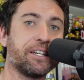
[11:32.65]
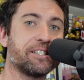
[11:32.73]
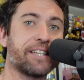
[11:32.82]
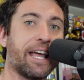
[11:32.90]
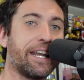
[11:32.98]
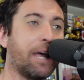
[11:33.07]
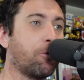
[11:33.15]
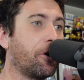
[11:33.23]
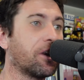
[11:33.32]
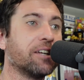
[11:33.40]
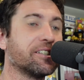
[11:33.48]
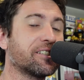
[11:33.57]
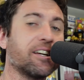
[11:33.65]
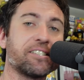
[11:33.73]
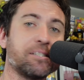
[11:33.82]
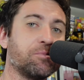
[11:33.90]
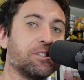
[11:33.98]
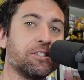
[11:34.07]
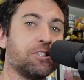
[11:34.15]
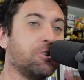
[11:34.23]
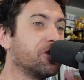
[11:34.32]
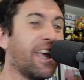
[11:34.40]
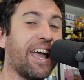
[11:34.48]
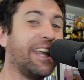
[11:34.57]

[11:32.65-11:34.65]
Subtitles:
Discount Network, discuss Simpsons news,